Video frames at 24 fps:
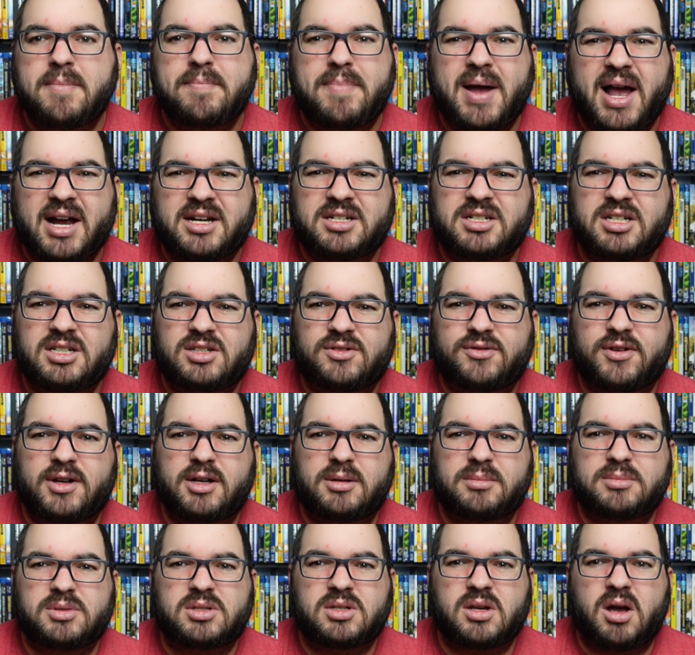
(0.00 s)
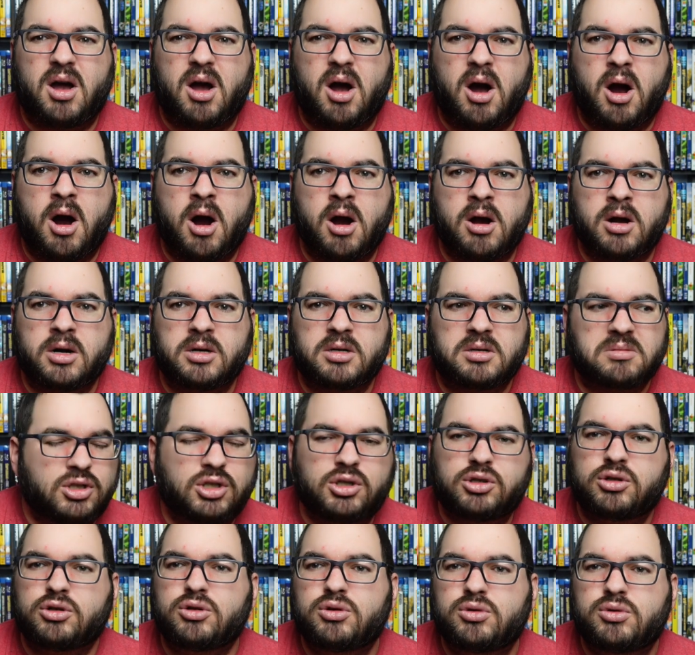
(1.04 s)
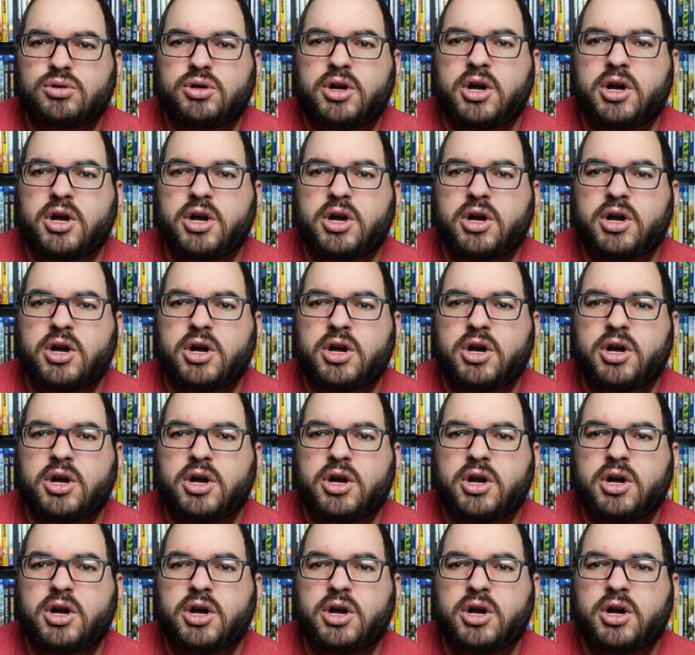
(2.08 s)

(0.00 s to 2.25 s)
Bakshi's films aren't too